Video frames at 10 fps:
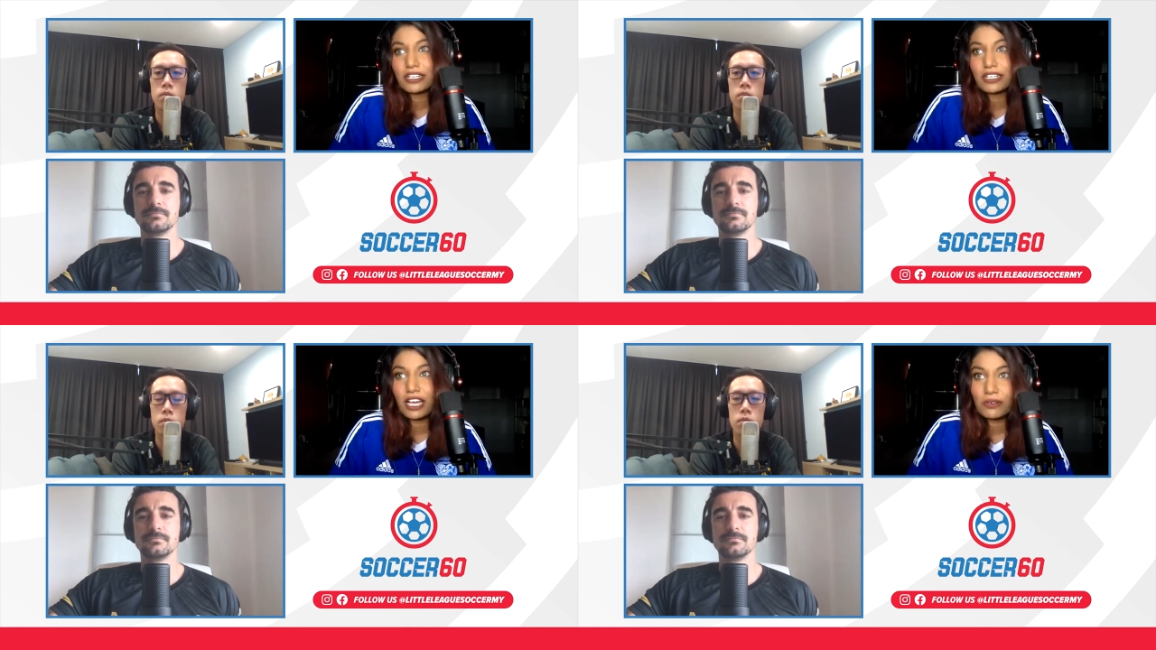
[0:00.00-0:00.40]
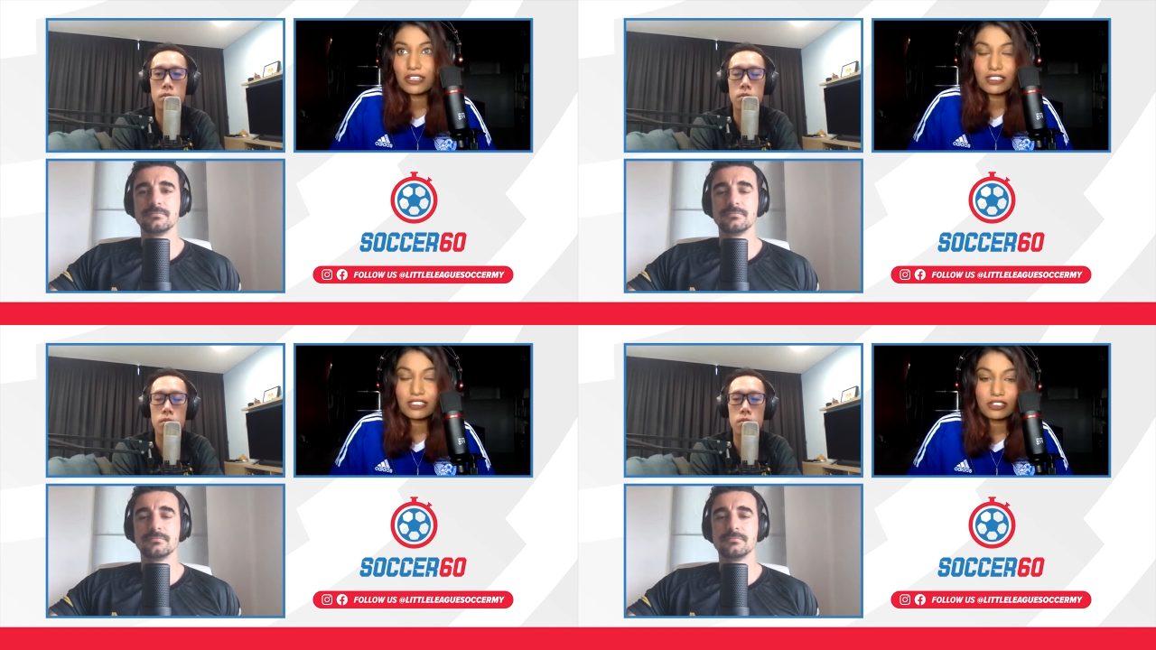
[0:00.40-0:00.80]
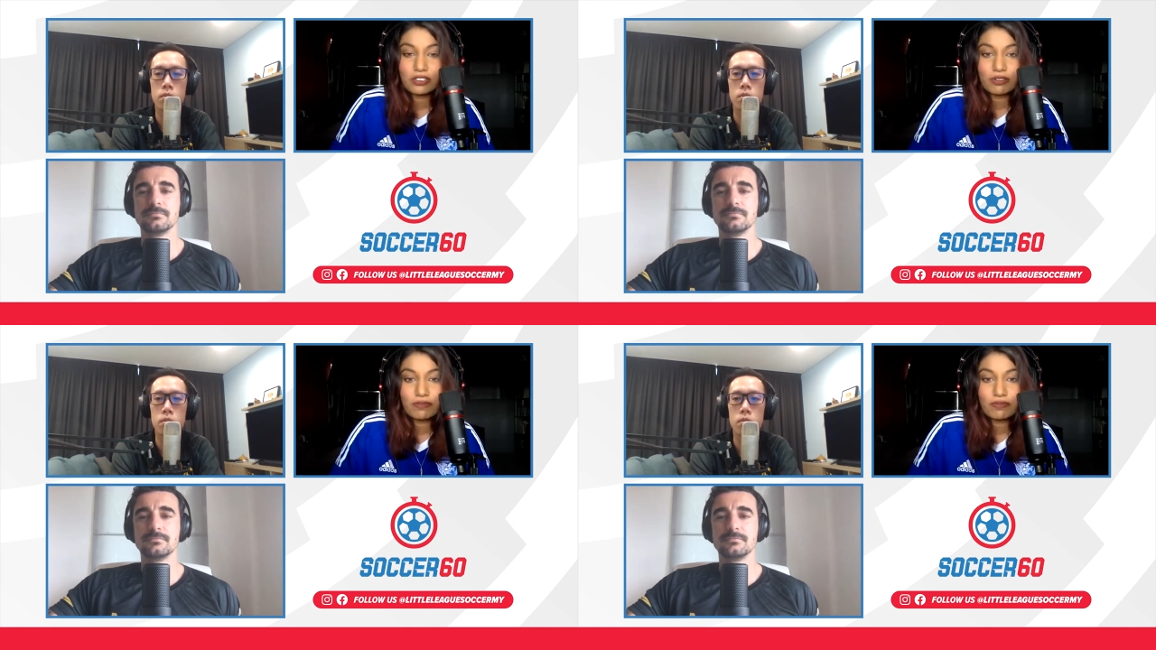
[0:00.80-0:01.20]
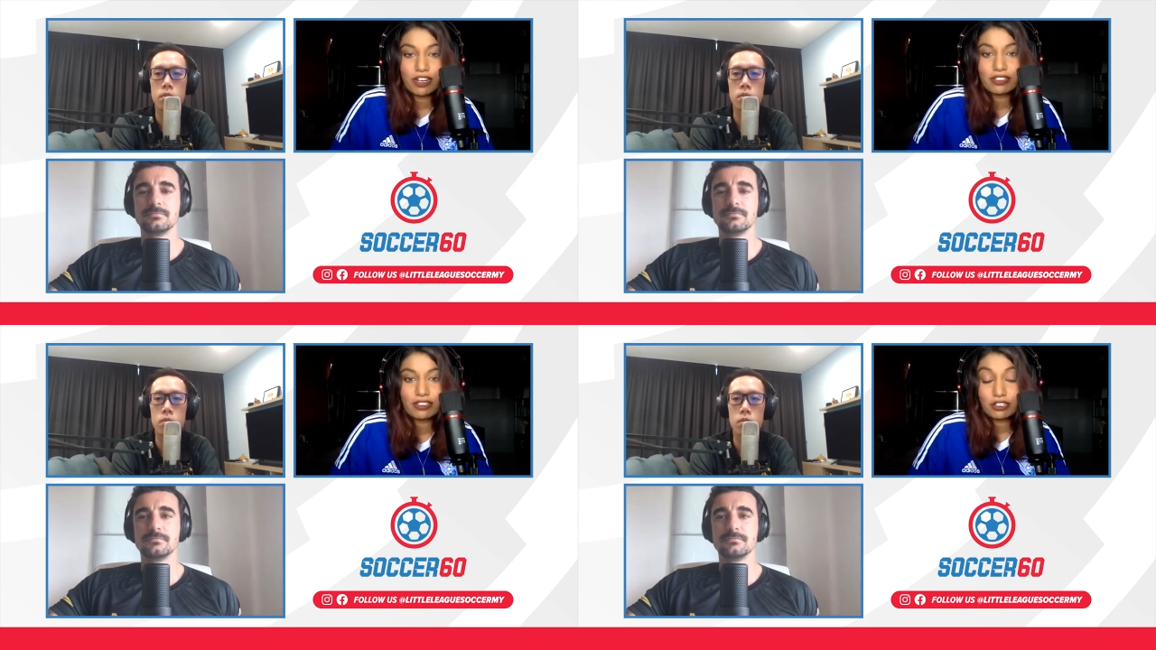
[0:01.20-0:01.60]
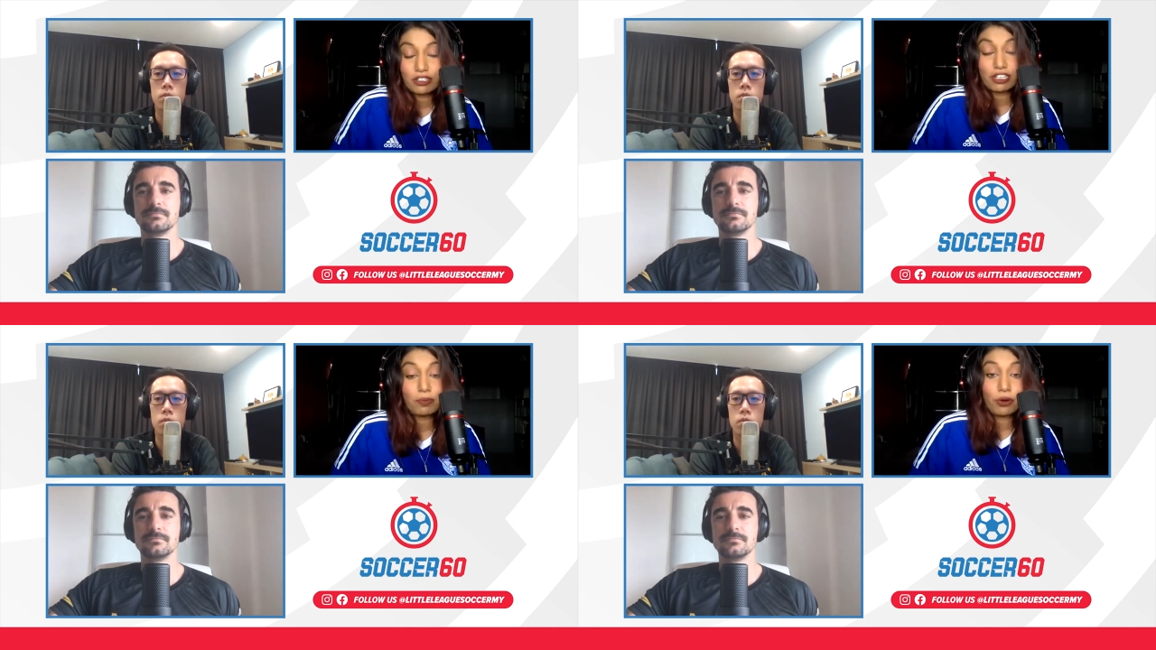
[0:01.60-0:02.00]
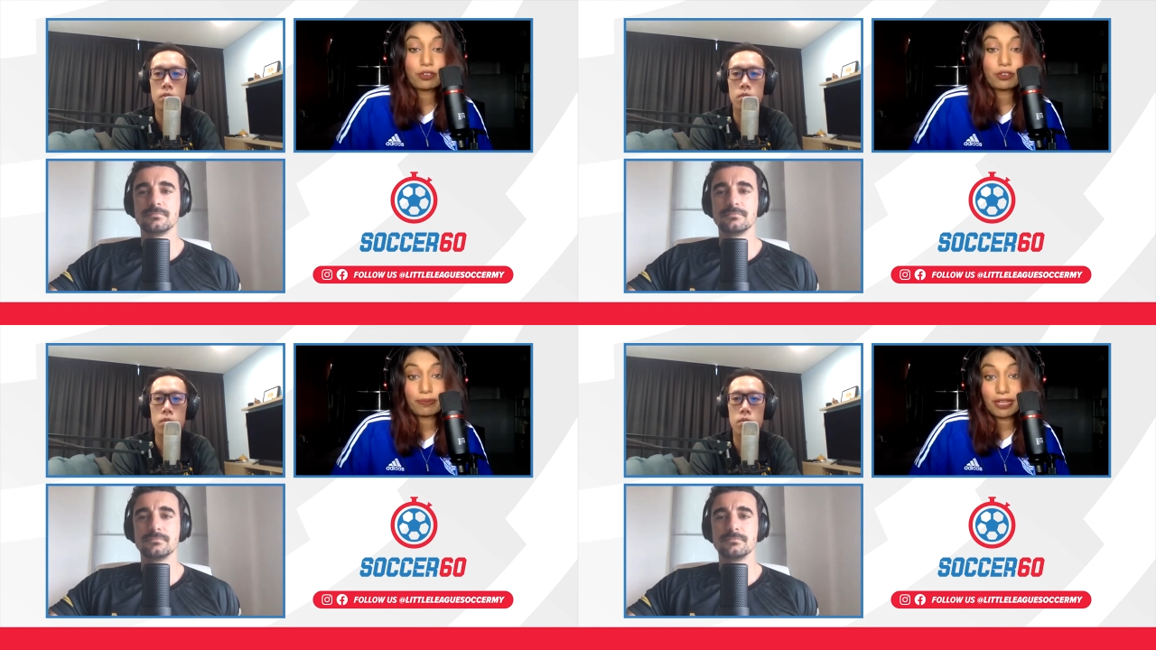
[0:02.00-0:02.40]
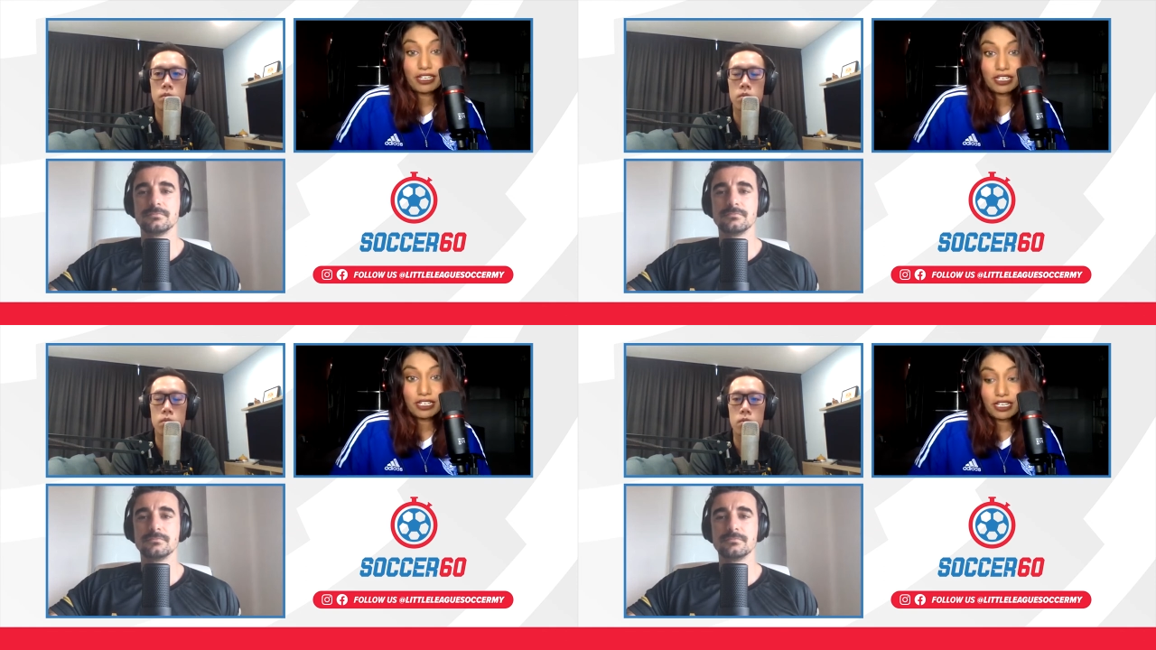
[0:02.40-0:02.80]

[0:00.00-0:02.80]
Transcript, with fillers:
Speaker 1: But nowadays, I just don't find there's any point to make,